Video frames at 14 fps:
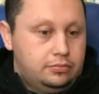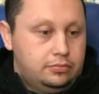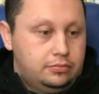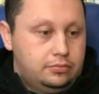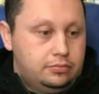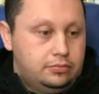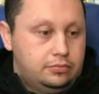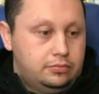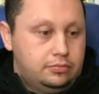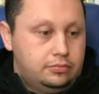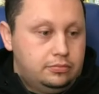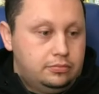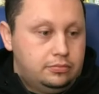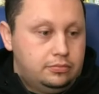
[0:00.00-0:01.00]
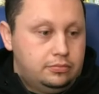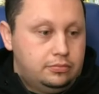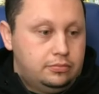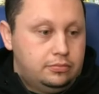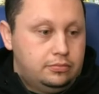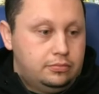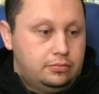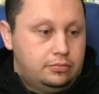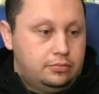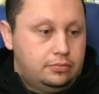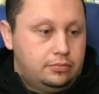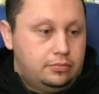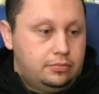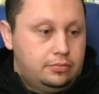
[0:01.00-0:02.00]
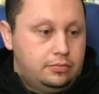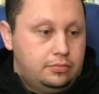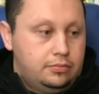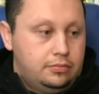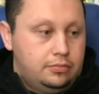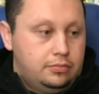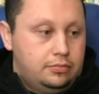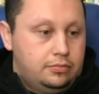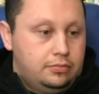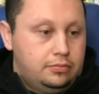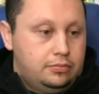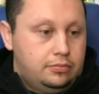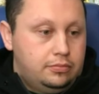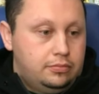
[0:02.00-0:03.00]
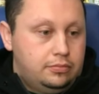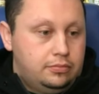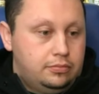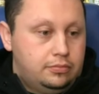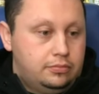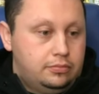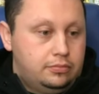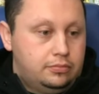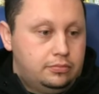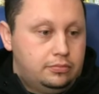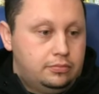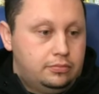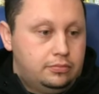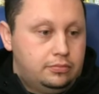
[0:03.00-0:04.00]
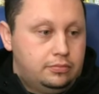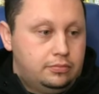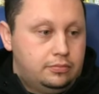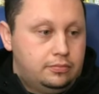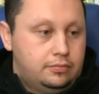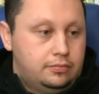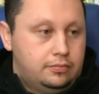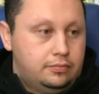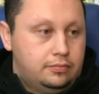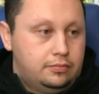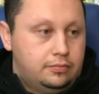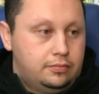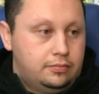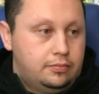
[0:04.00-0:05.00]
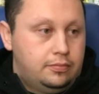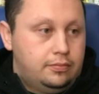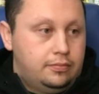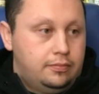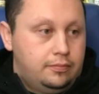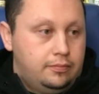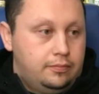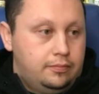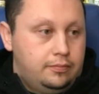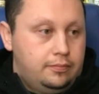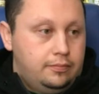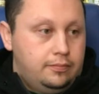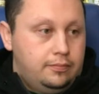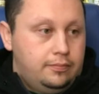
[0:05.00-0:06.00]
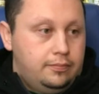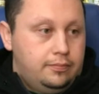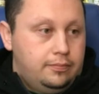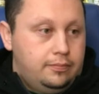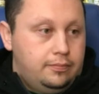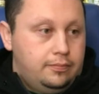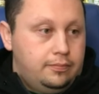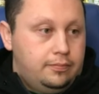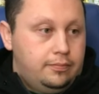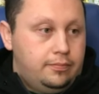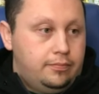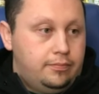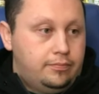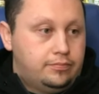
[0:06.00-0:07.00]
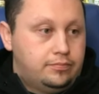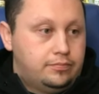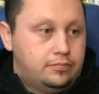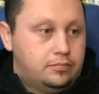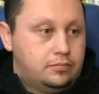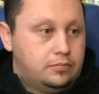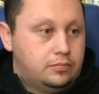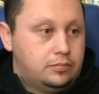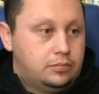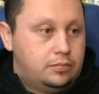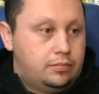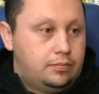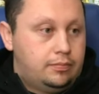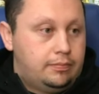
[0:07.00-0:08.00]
The person shown says nothing.